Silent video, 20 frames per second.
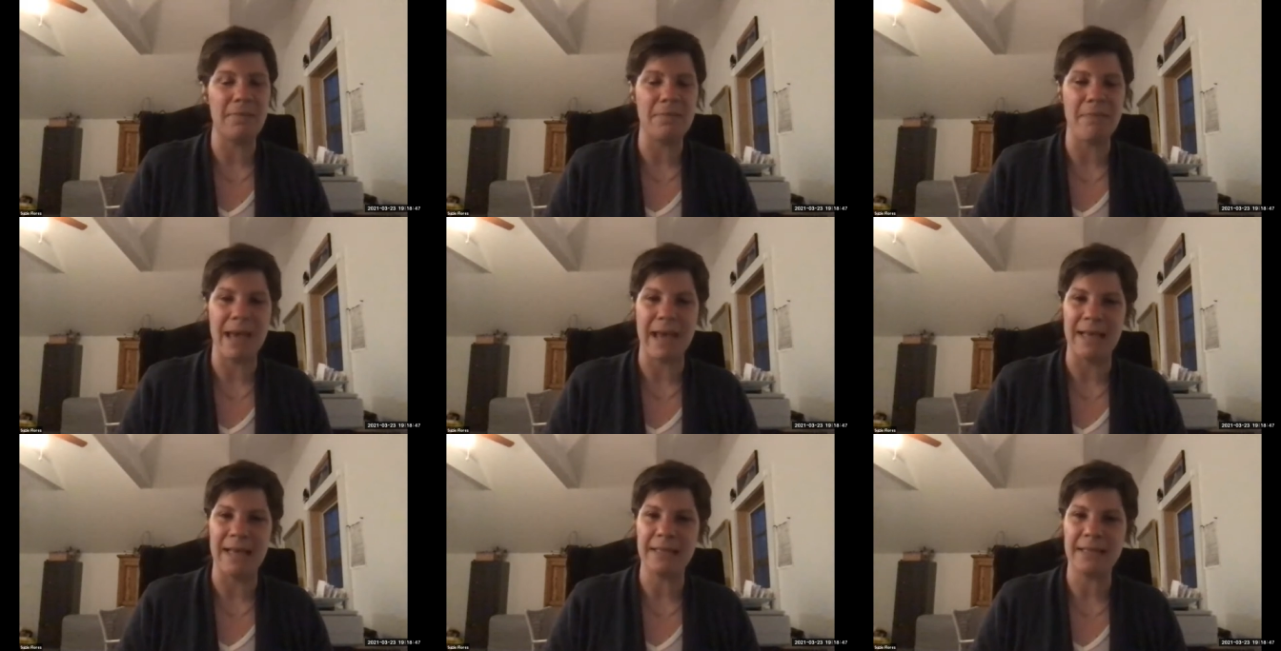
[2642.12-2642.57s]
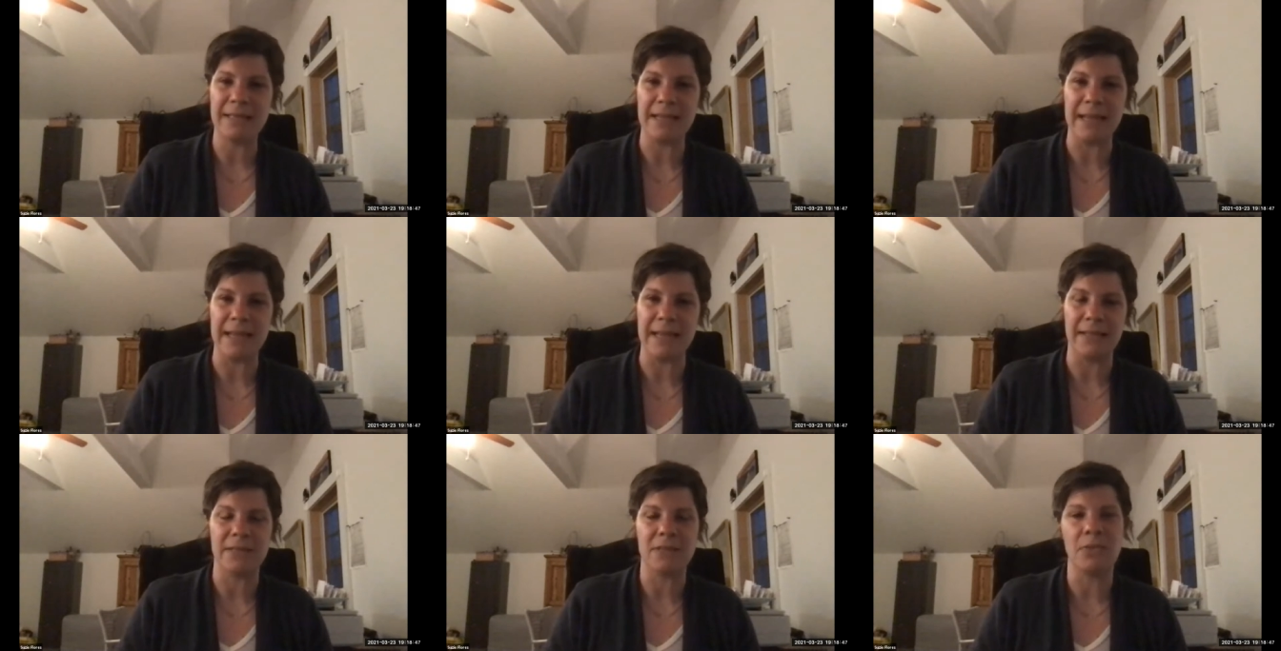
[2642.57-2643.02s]
mess.
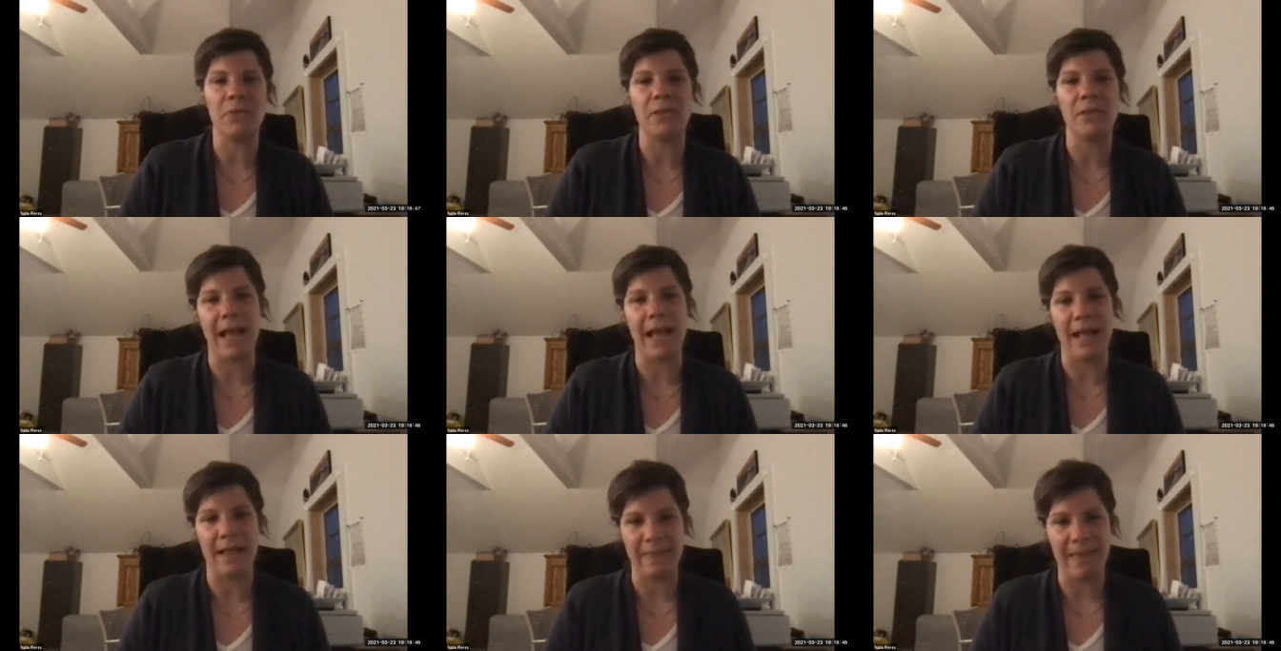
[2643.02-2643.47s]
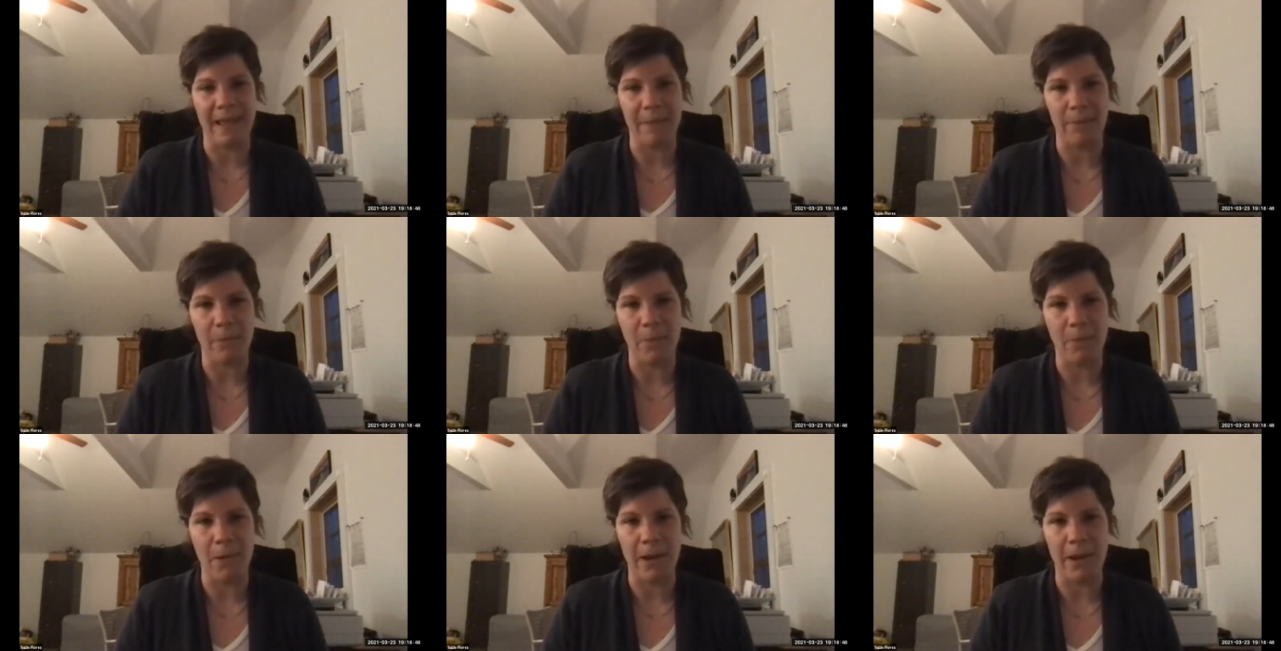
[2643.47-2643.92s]
And so at that
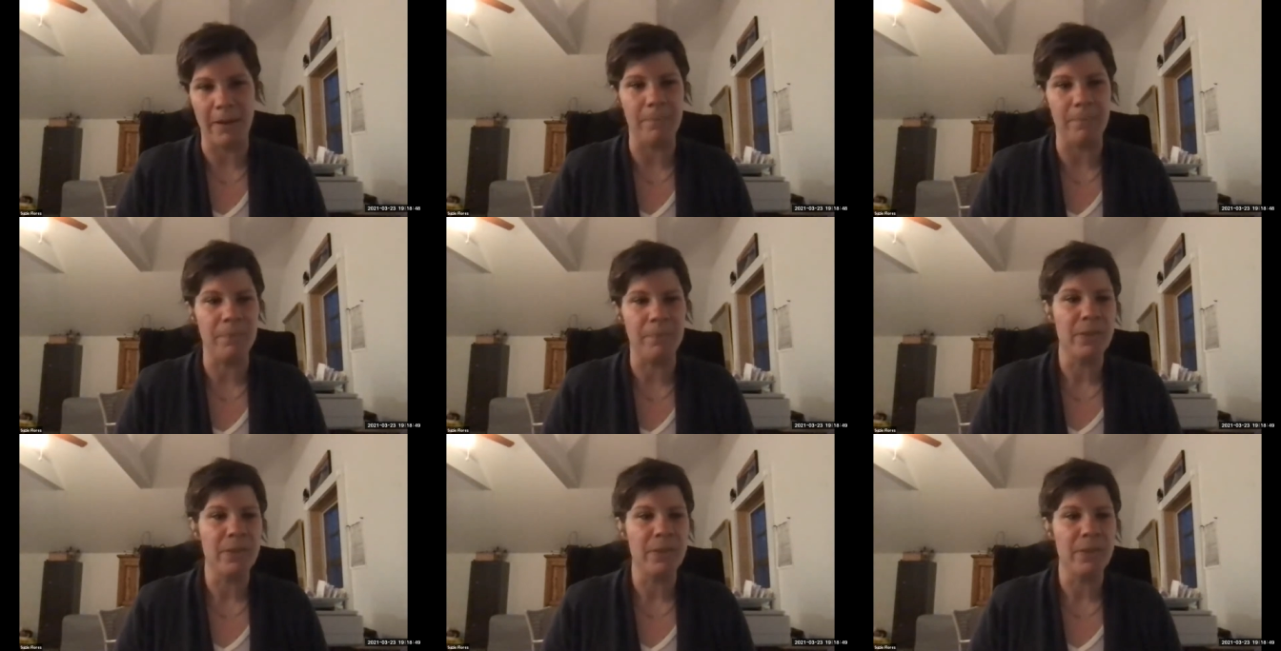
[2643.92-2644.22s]
point,